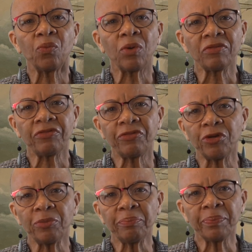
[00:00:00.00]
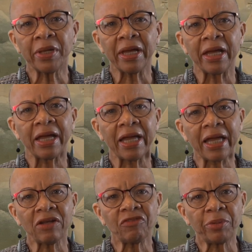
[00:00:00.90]
Wolfram,
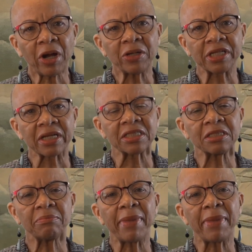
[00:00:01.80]
Head of Projects,